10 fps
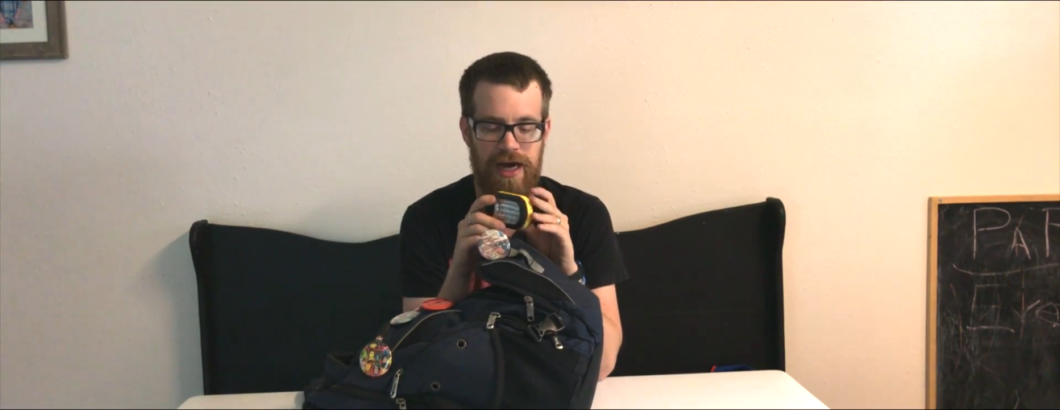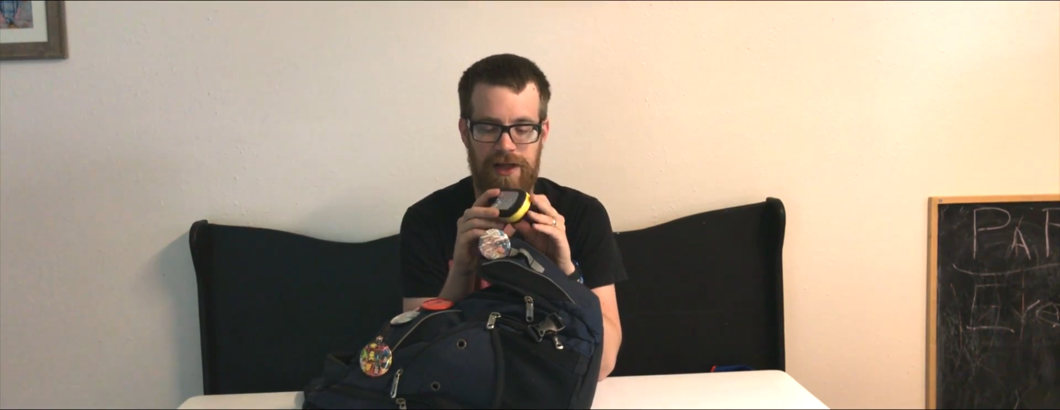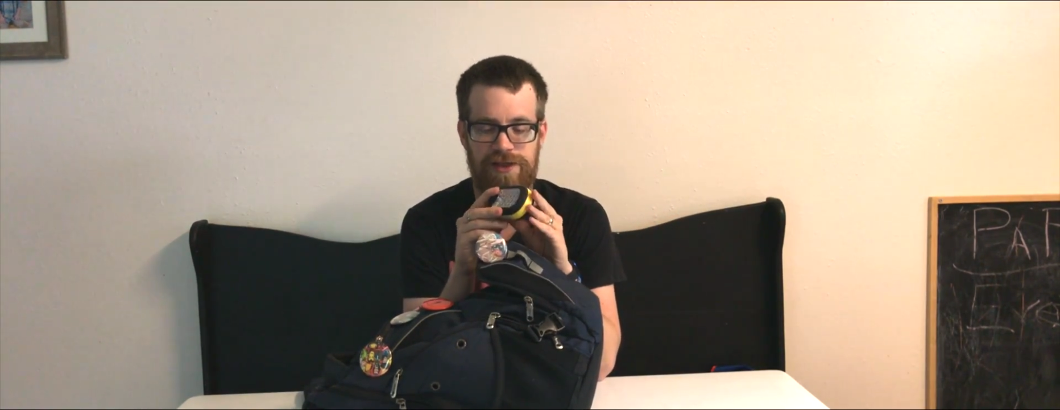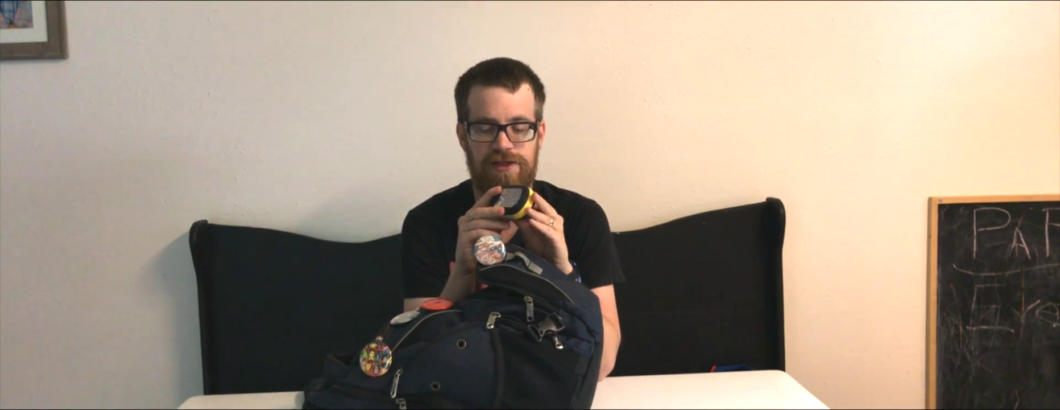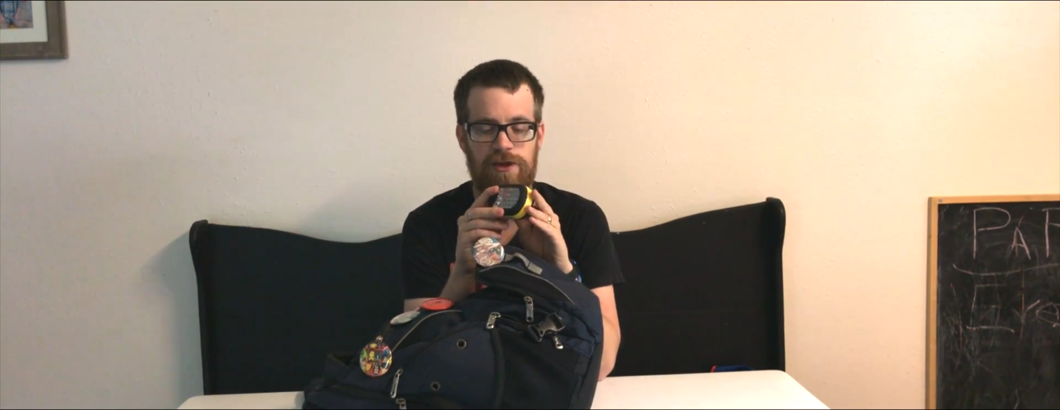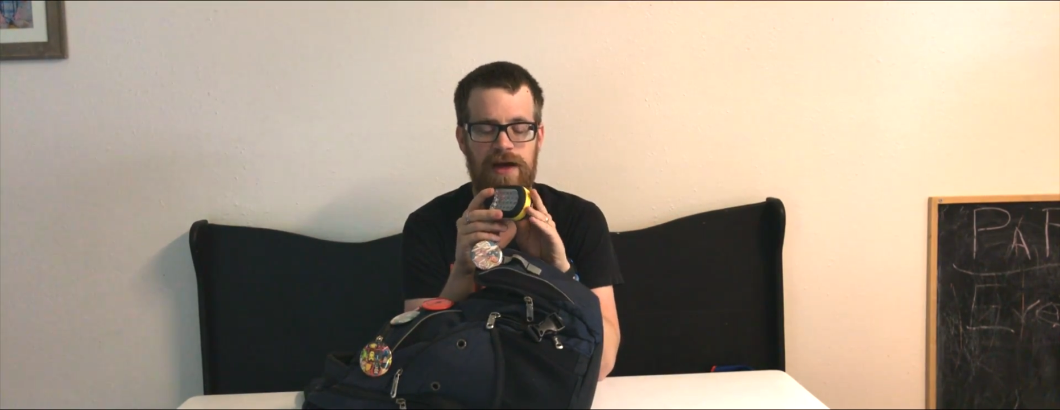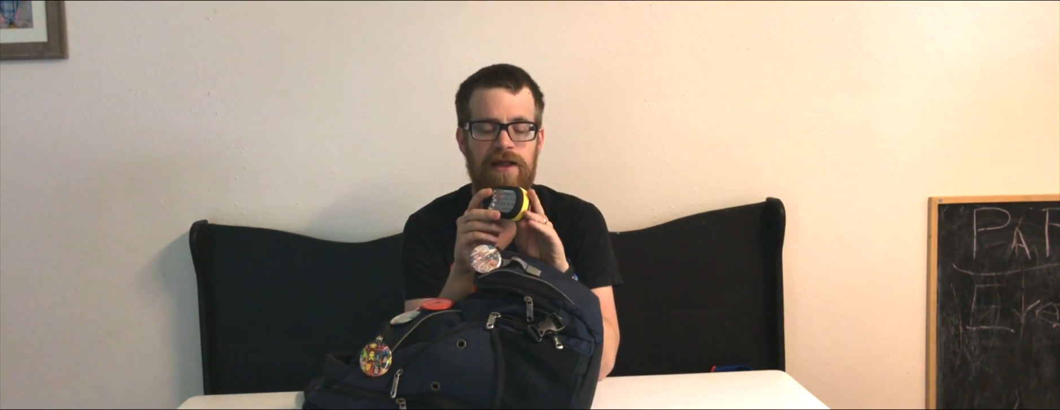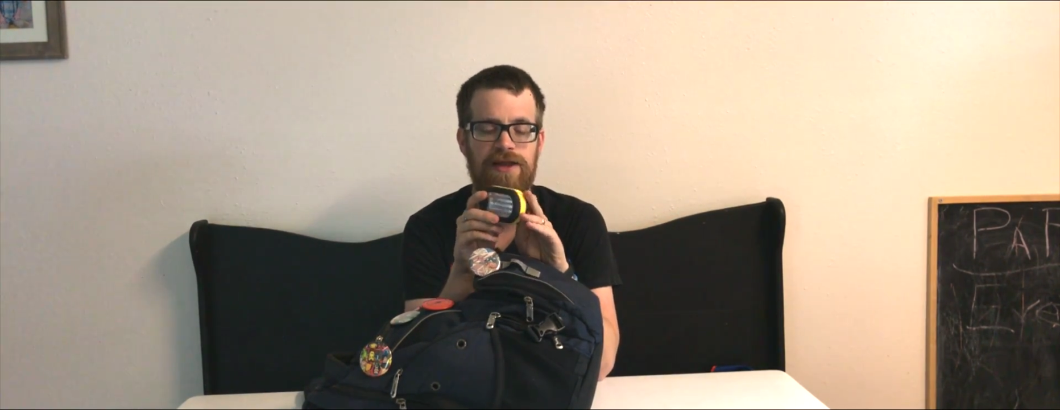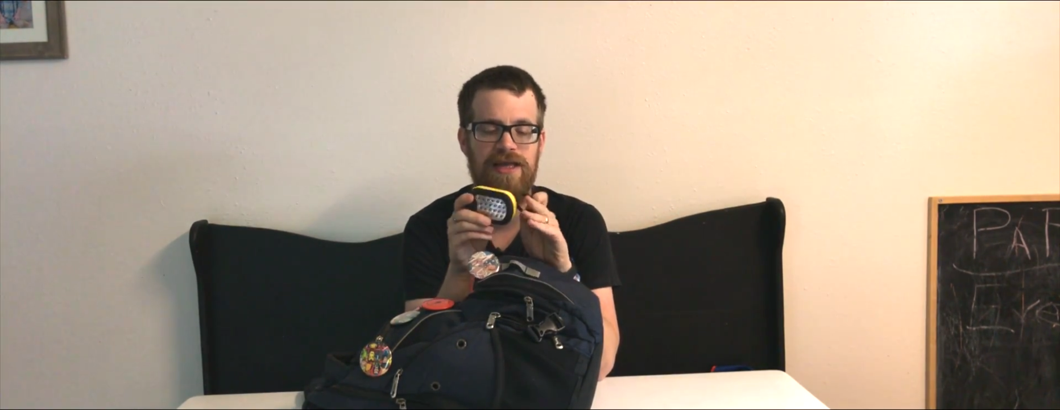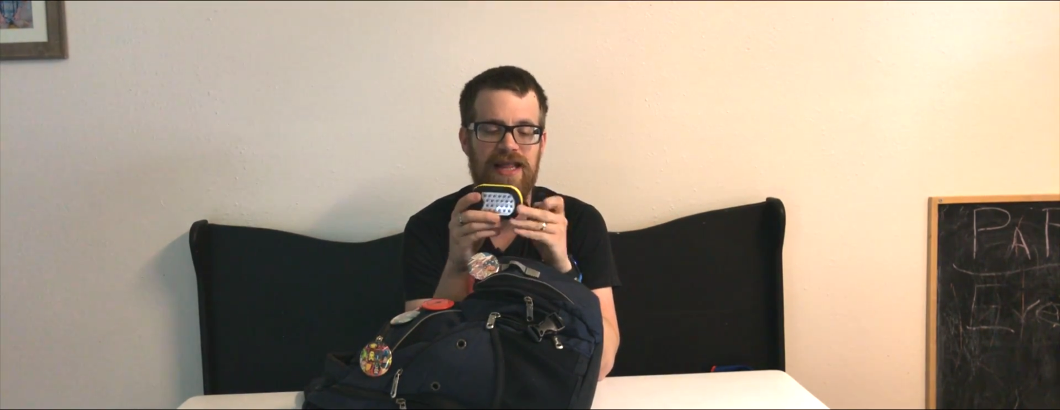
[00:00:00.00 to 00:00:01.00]
this is a little
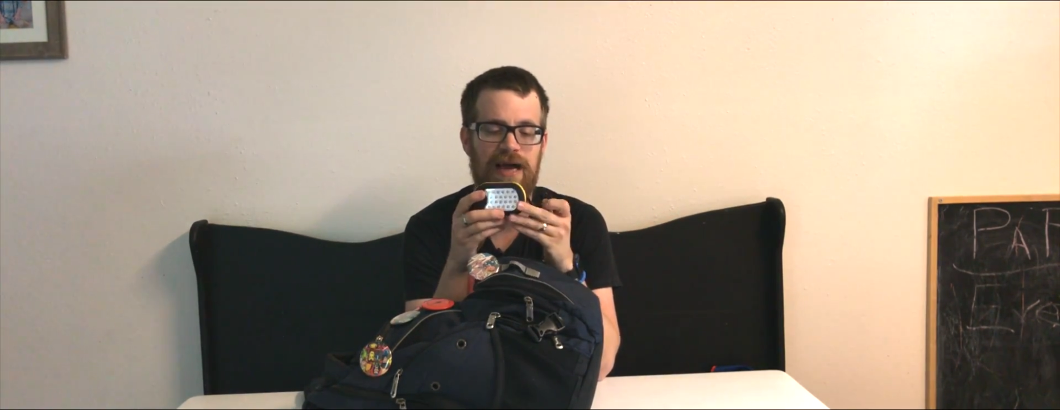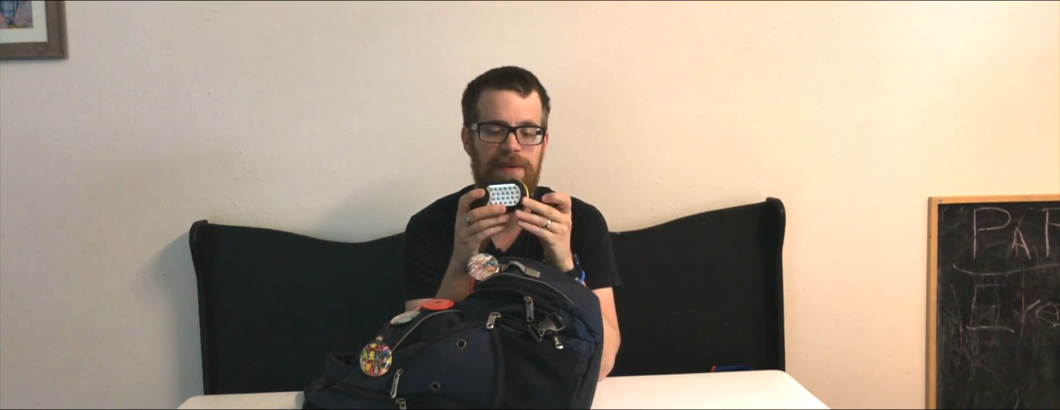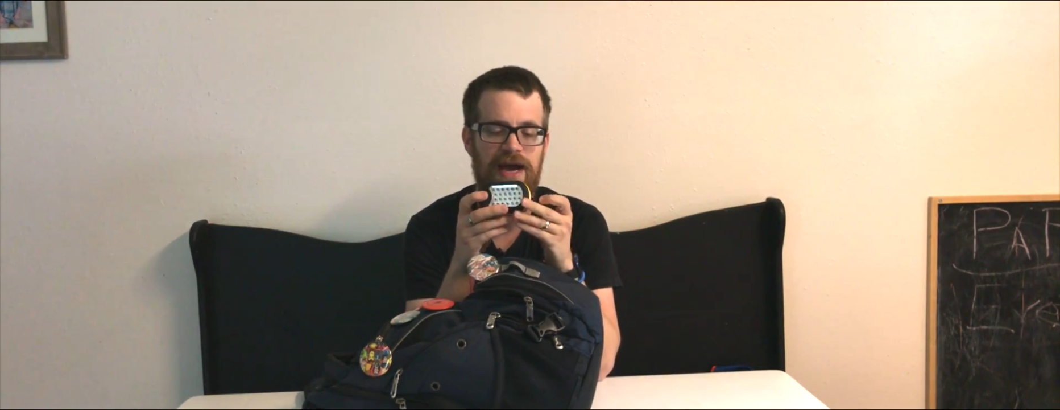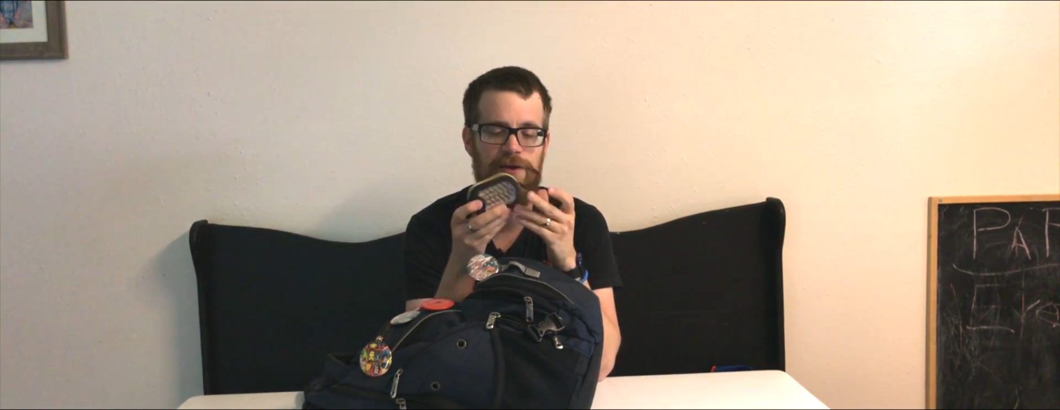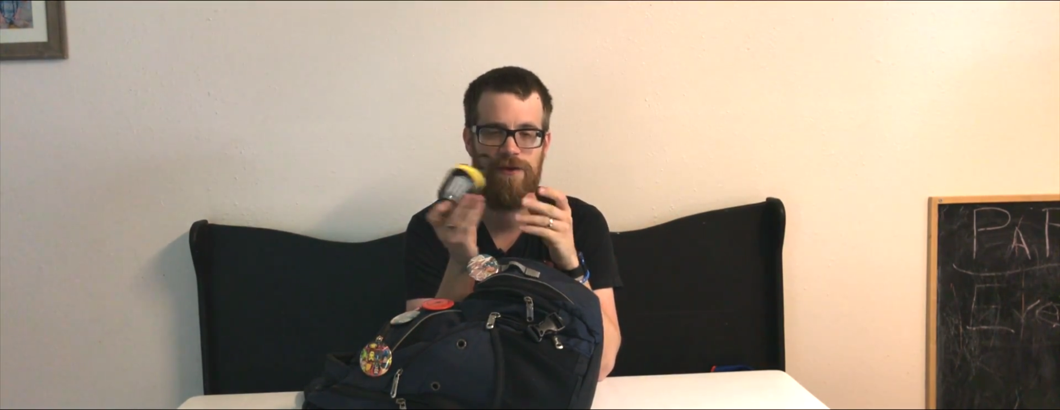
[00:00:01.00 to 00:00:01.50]
LED light panel